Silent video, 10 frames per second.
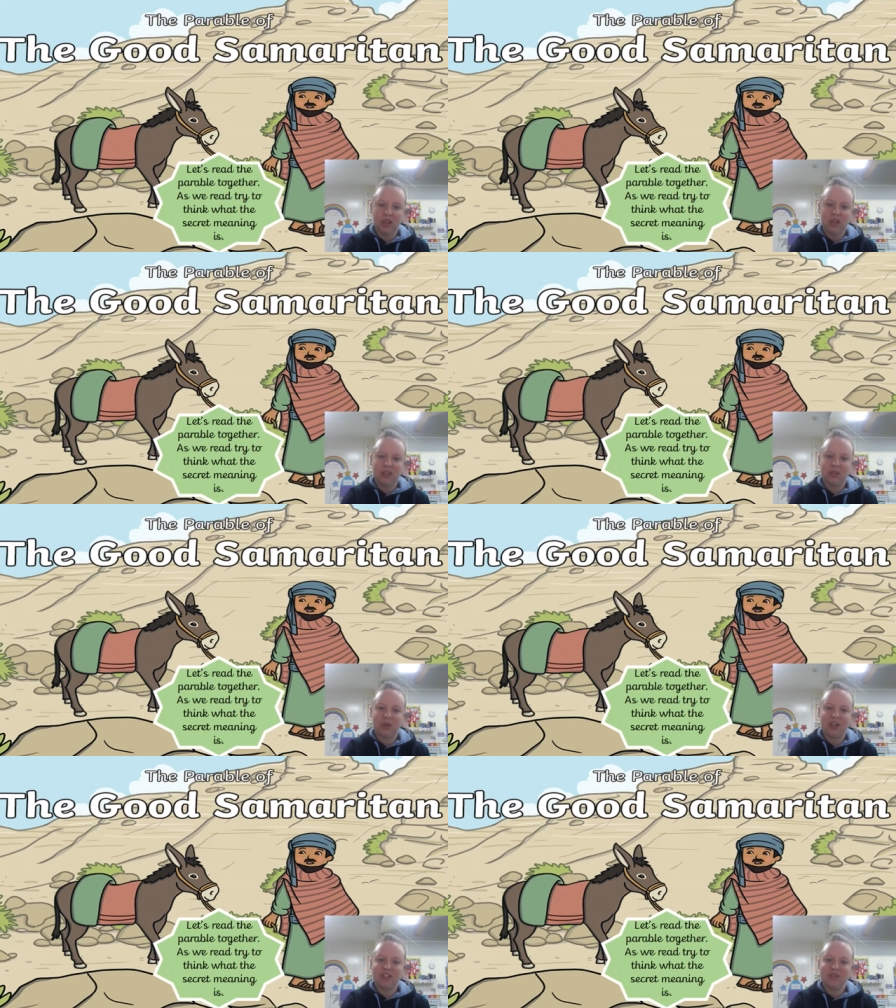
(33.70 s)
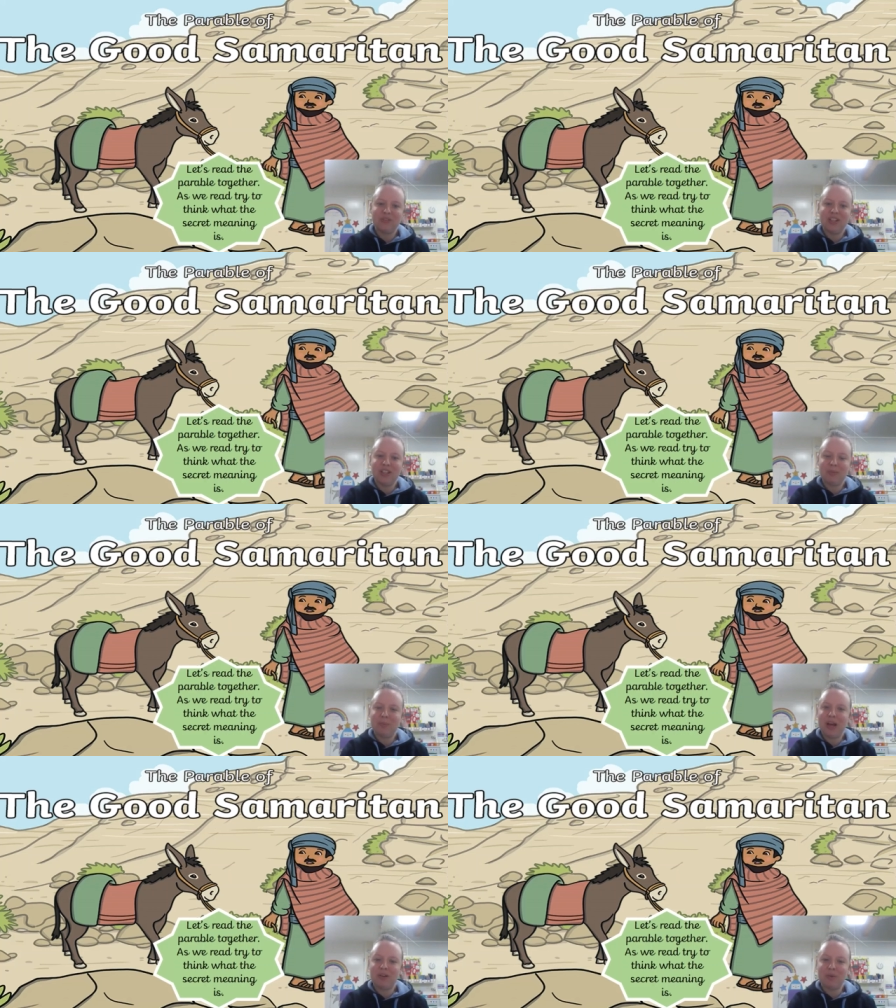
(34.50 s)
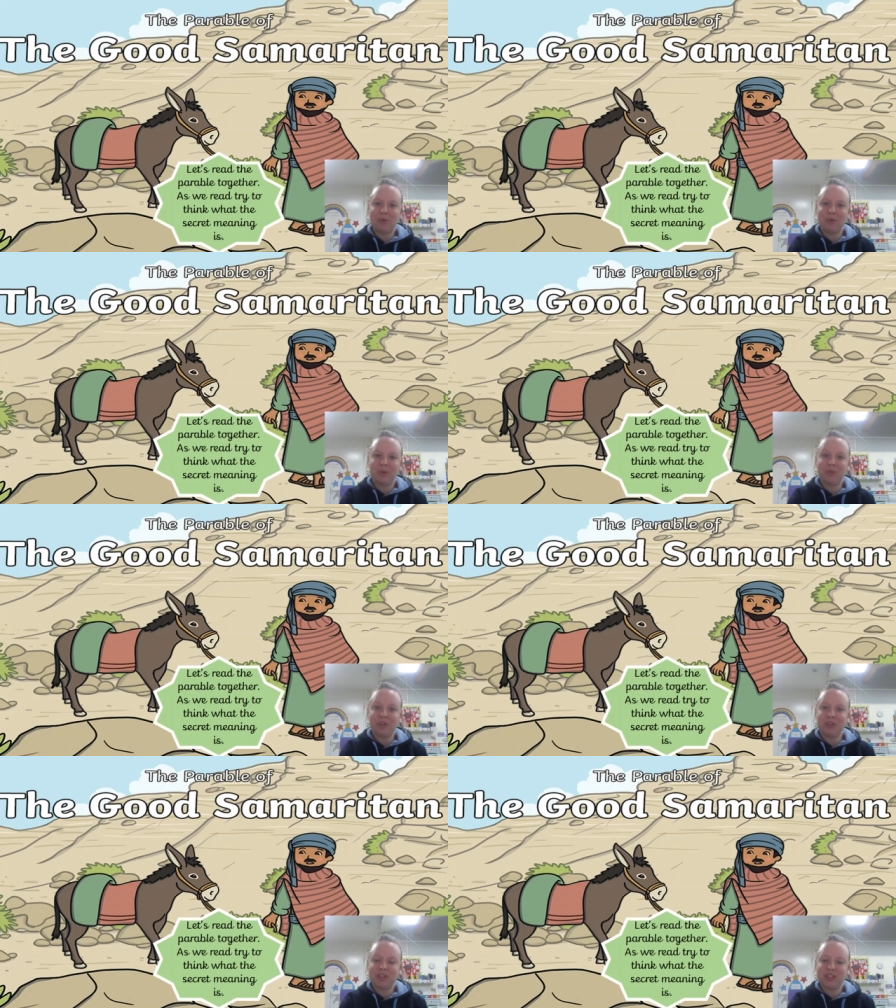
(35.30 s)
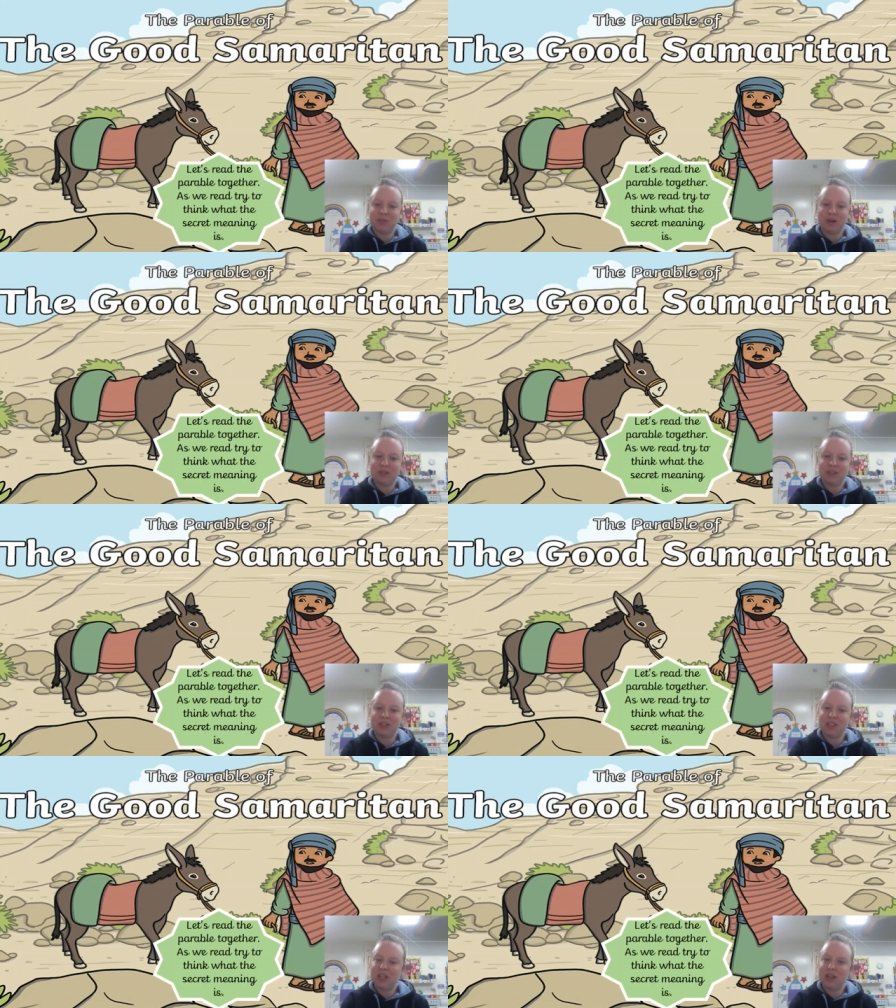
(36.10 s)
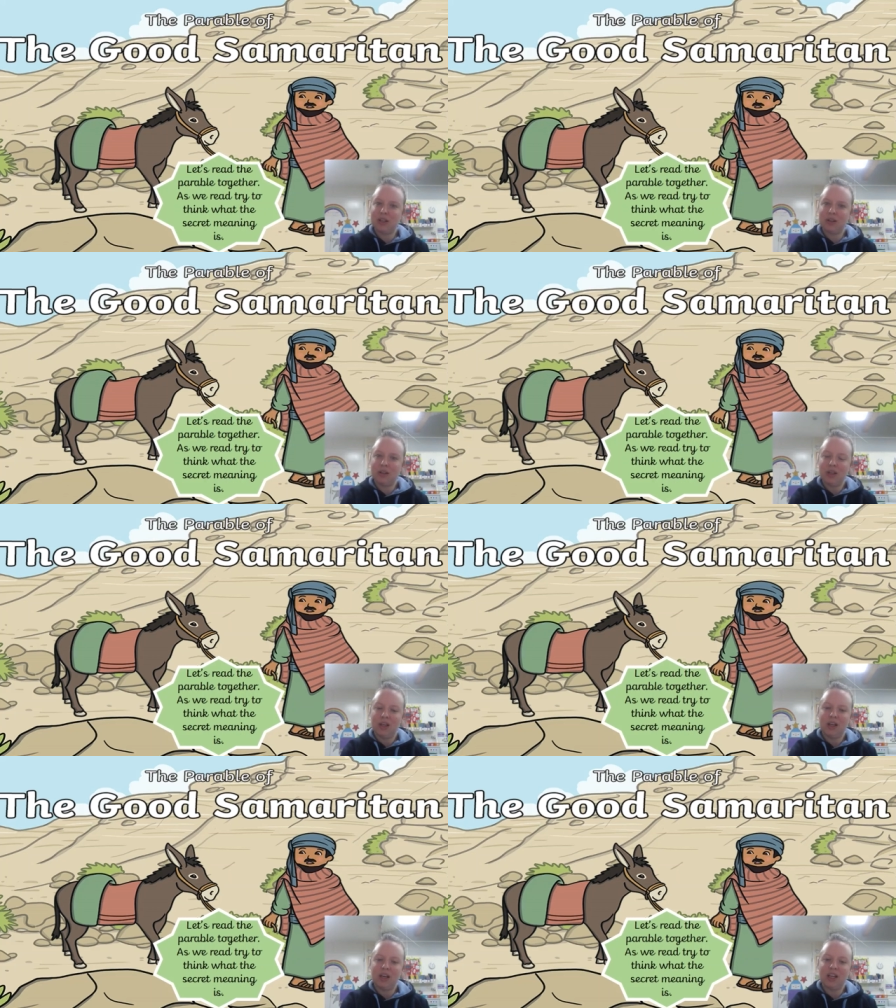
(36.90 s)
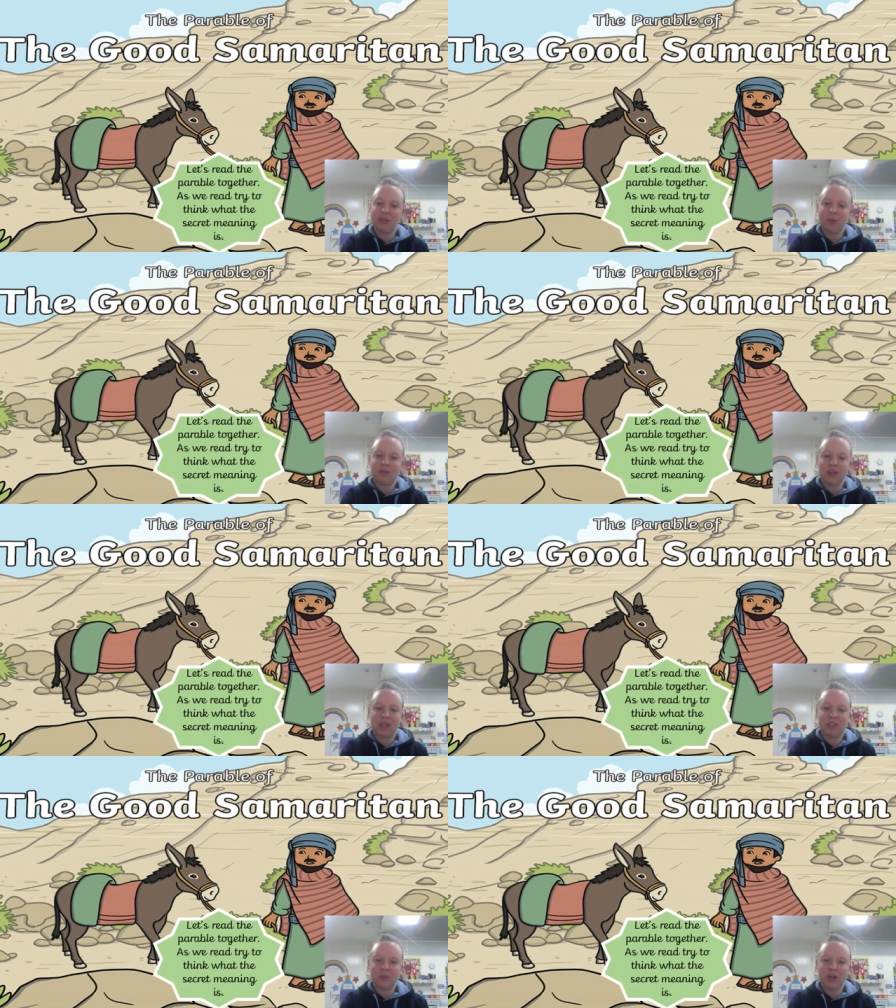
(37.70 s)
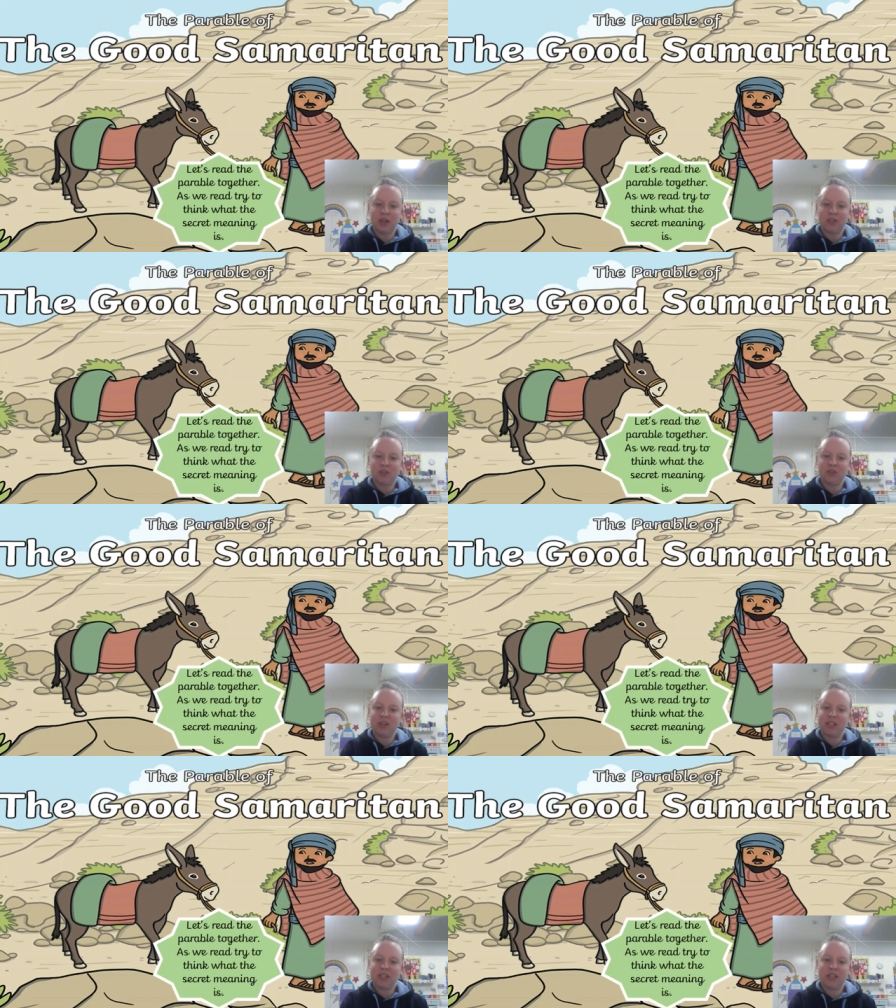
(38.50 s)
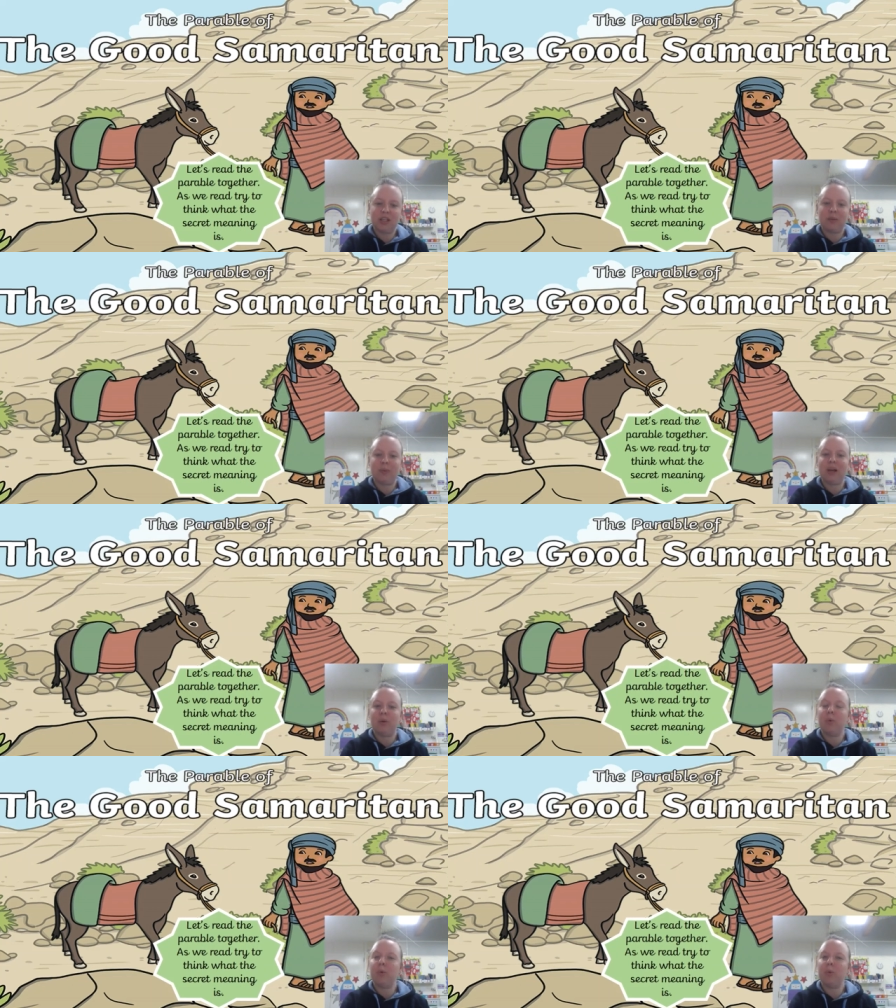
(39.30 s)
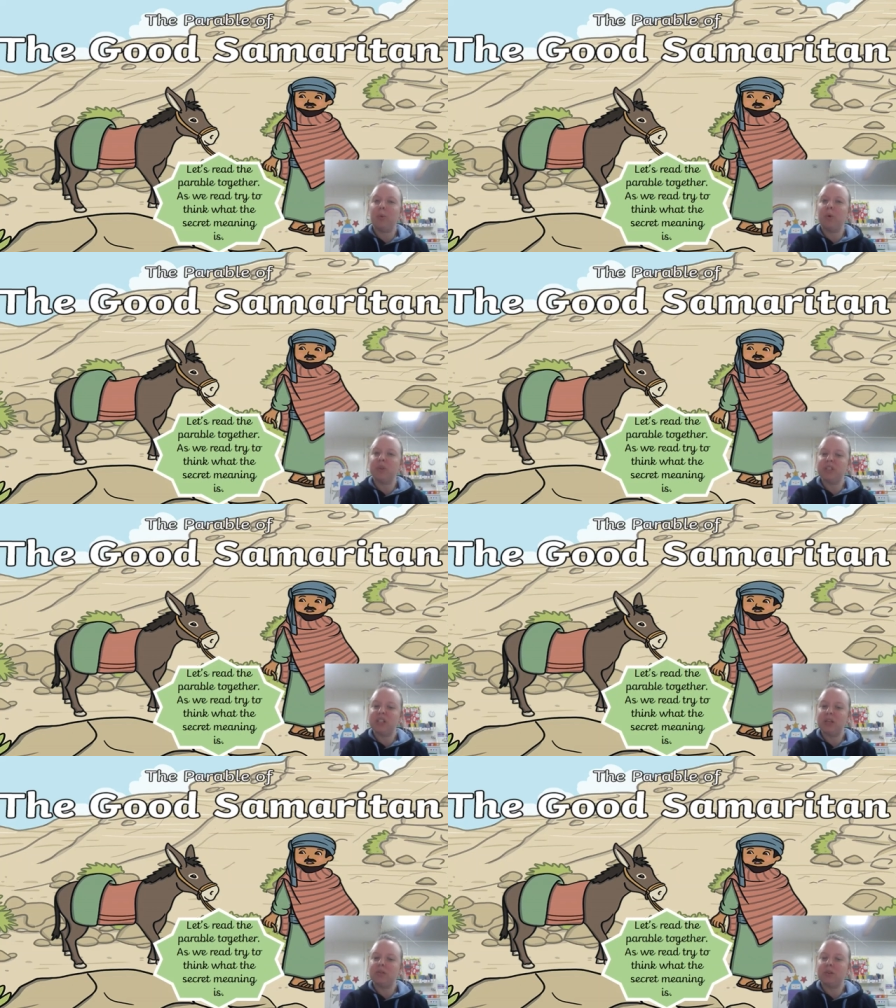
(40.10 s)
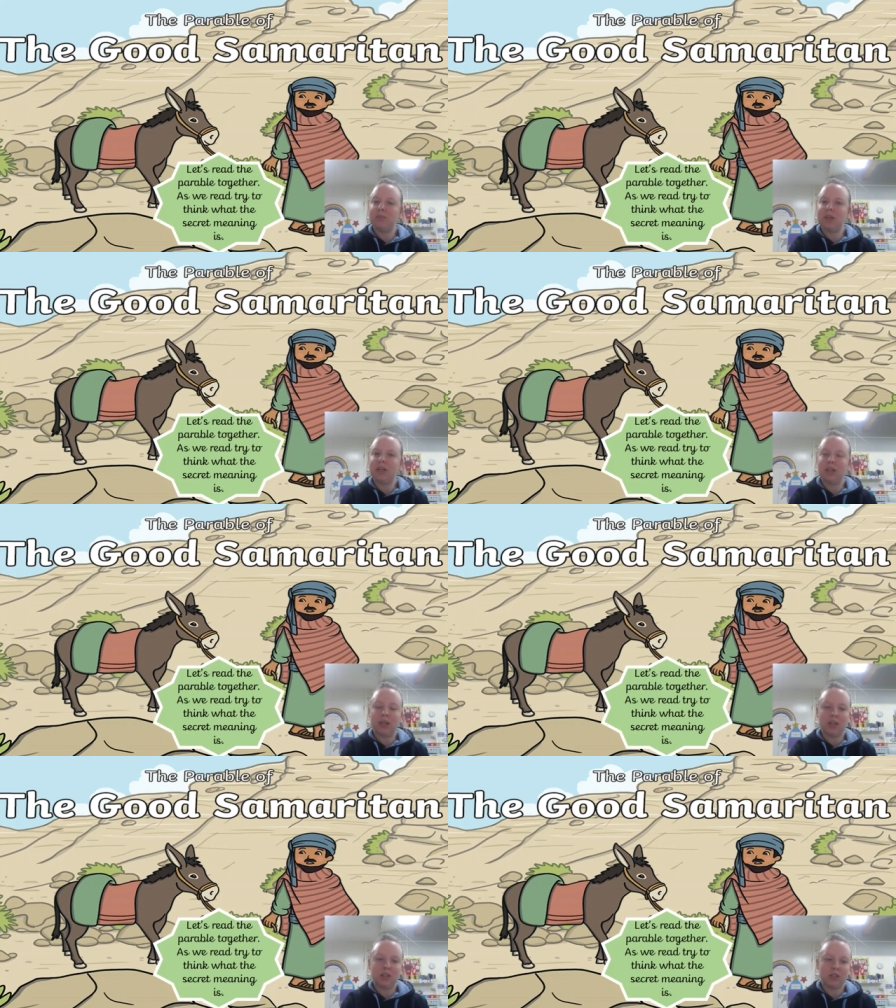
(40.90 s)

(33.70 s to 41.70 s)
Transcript: So we're going to read the parable of the Good Samaritan together, and as we read we're going to try to think about what the secret meaning is.